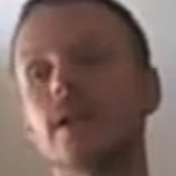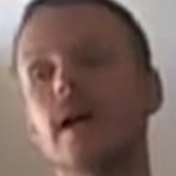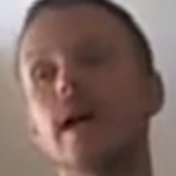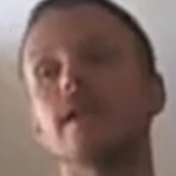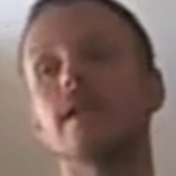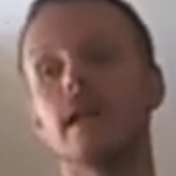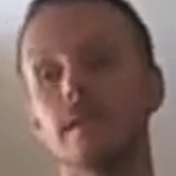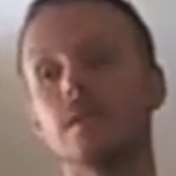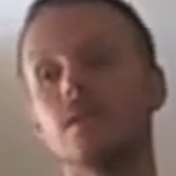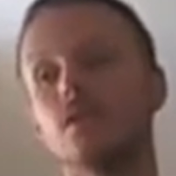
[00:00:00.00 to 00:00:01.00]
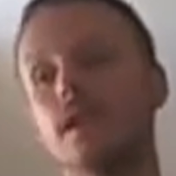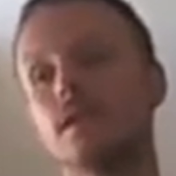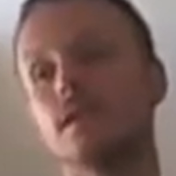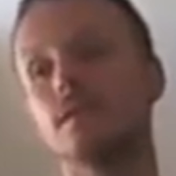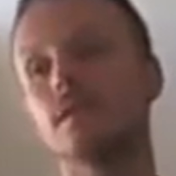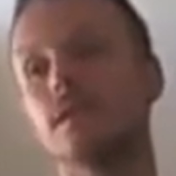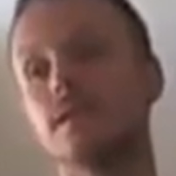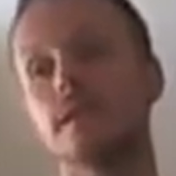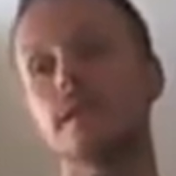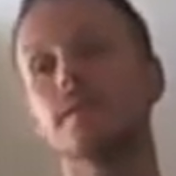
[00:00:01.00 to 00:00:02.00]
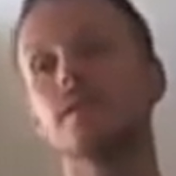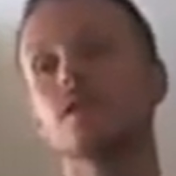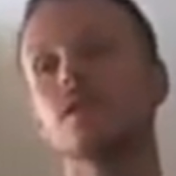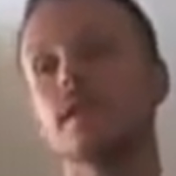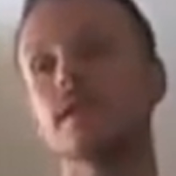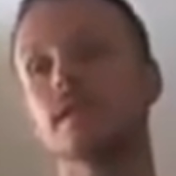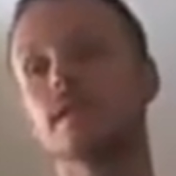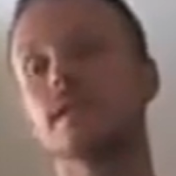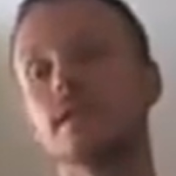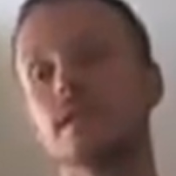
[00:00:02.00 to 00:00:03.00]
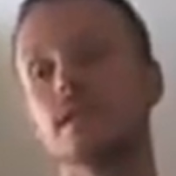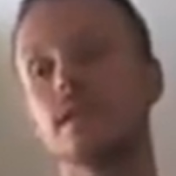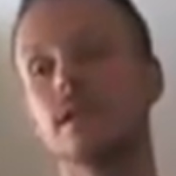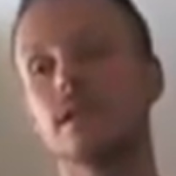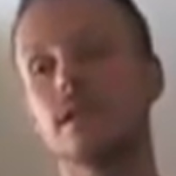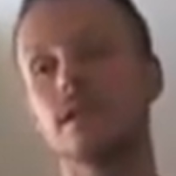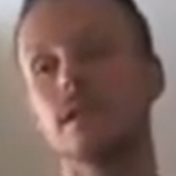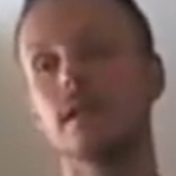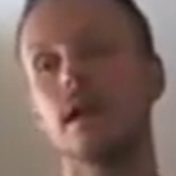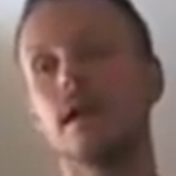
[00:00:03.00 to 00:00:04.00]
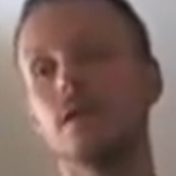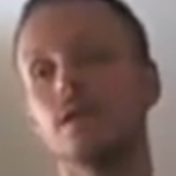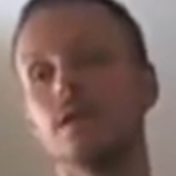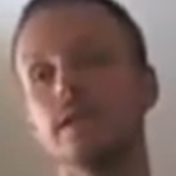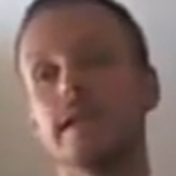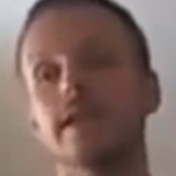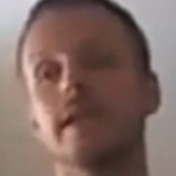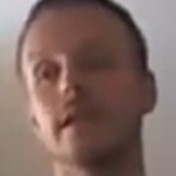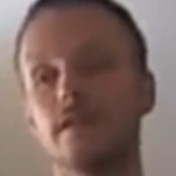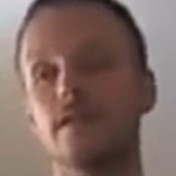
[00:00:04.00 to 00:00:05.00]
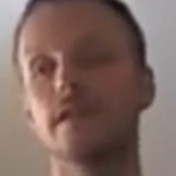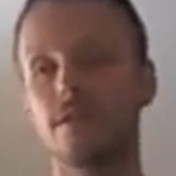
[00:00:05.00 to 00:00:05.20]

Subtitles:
here and an administrator, because the administrator is the guy who would take care of an